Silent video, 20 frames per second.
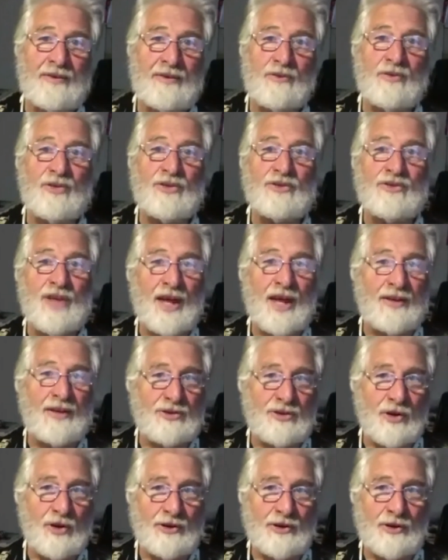then
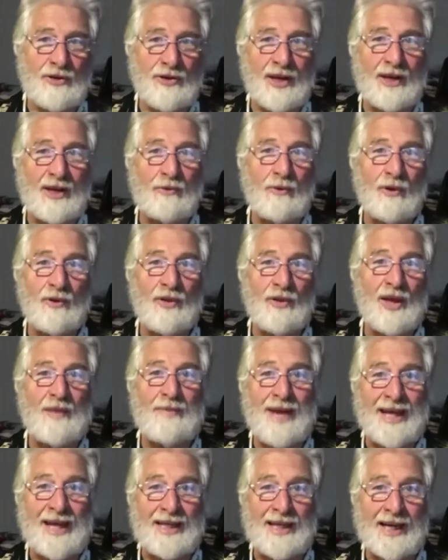start to think, well, they may
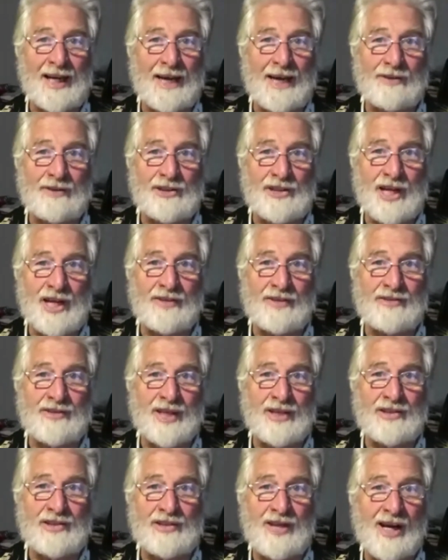not have a chance next
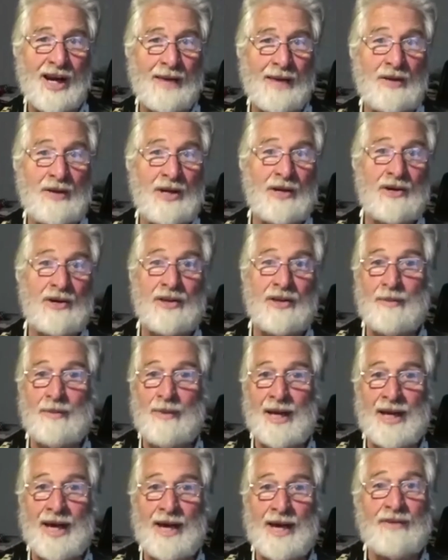time. They may
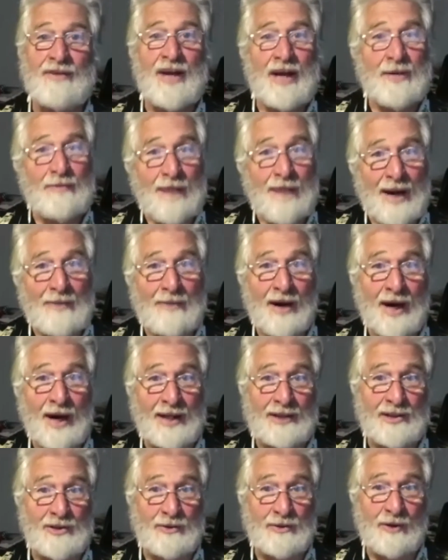have. My mind is
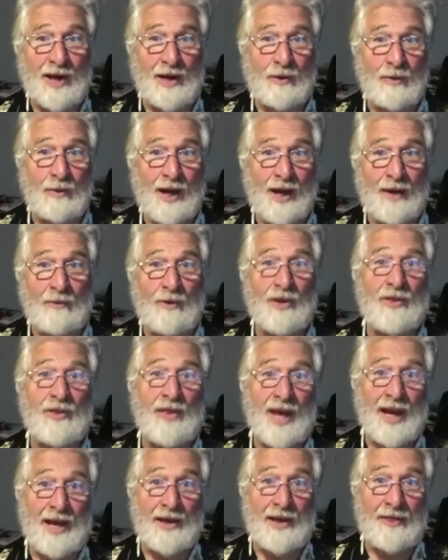right away with, hey,
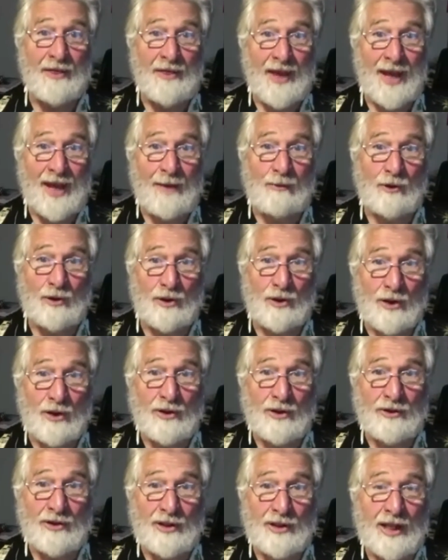they will learn the
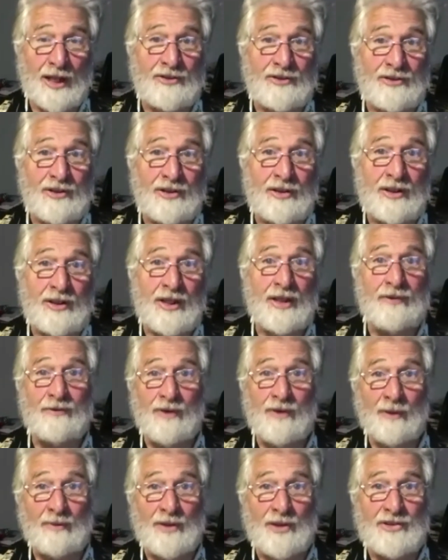lesson from
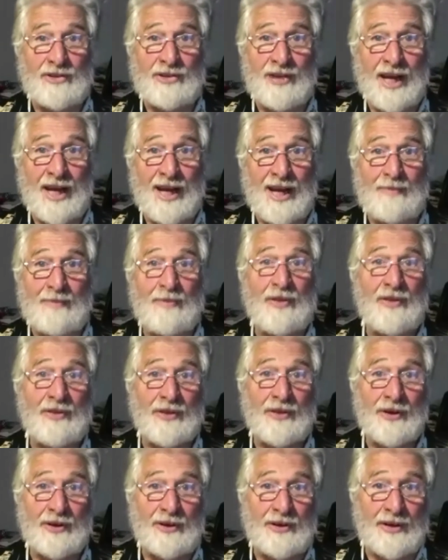this game. They're
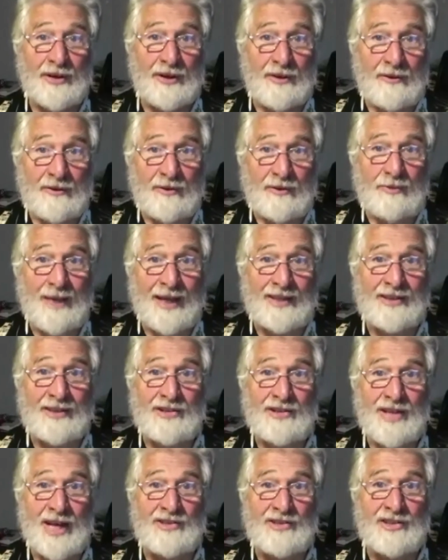going to make the
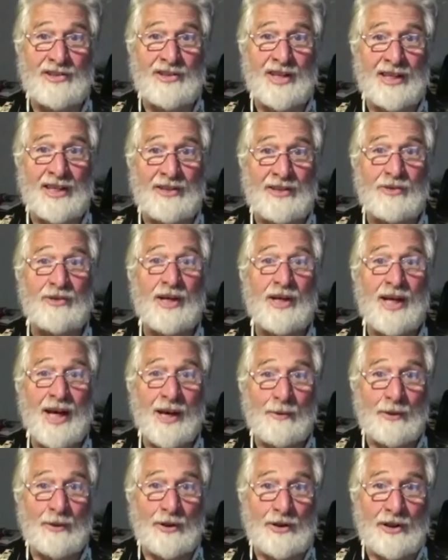changes they need to, and we're
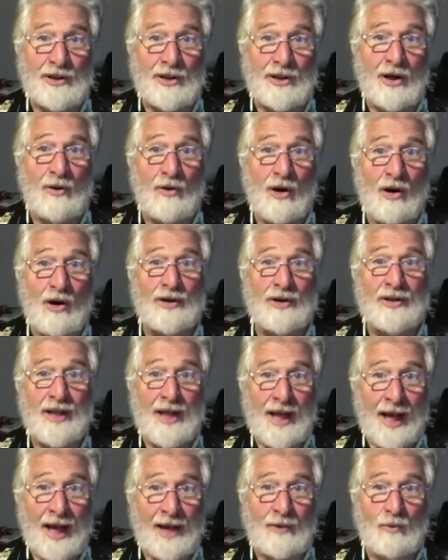going to go on
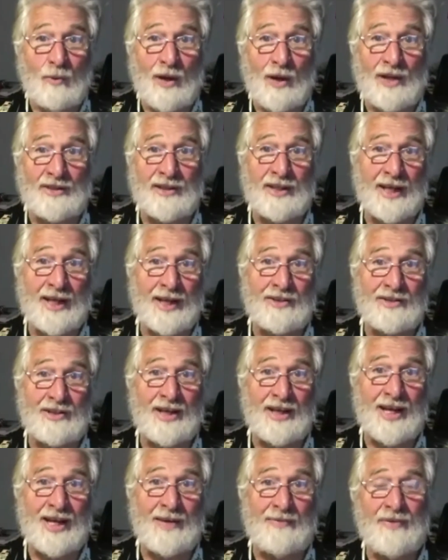and win the next game.
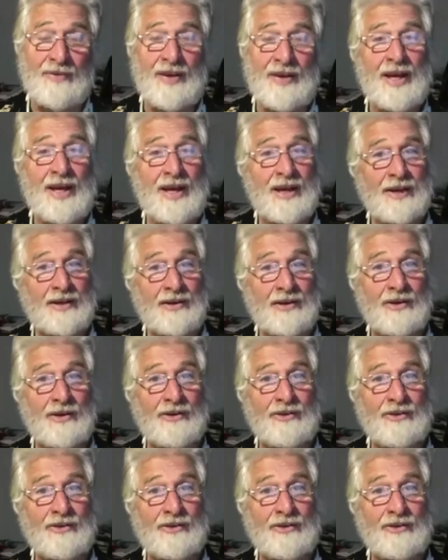Because